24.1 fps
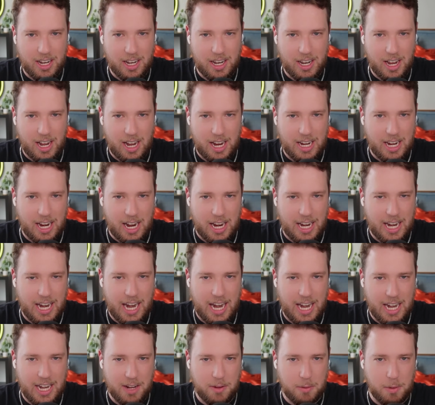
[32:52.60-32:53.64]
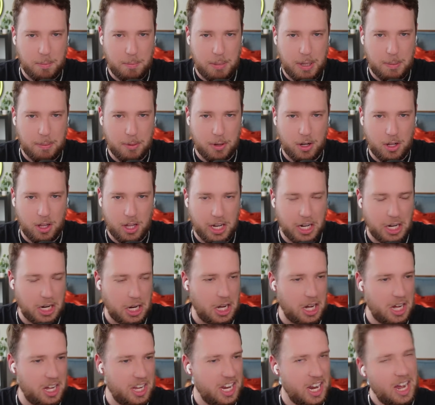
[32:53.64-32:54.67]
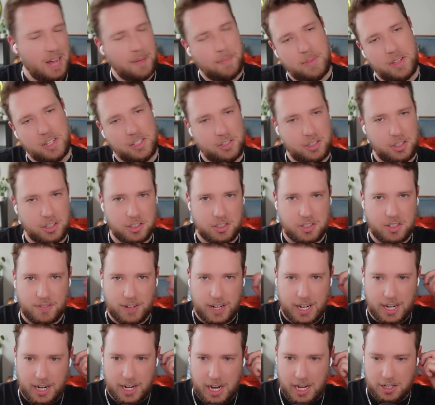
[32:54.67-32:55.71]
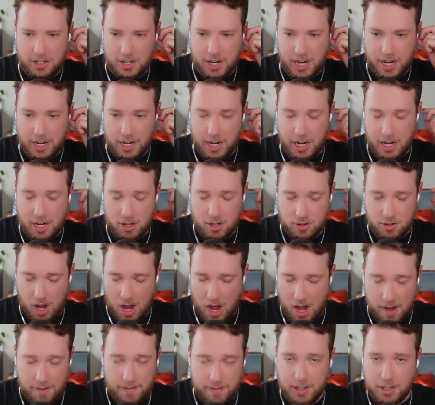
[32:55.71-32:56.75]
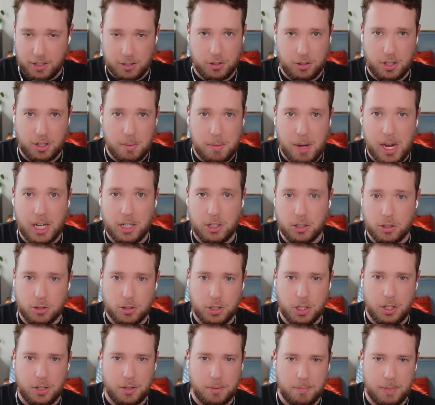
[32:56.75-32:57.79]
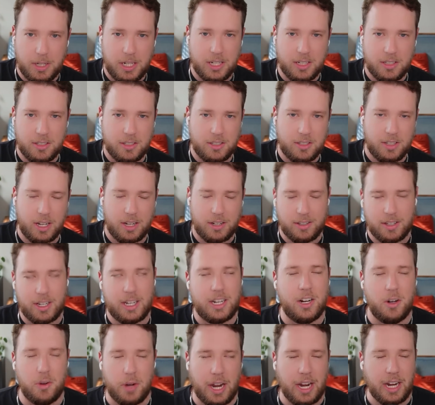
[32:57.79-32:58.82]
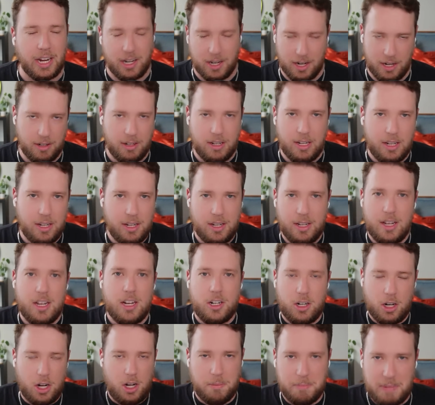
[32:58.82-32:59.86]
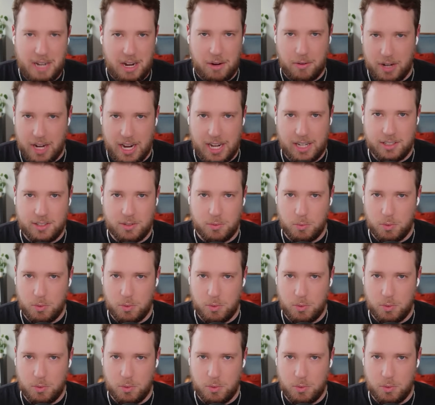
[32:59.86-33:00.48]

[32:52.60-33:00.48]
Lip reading: I hate it when people are like, oh, yeah, this year's Devon Achane is obviously Bhayshul Tuten, because it's like, okay, calm down, guys.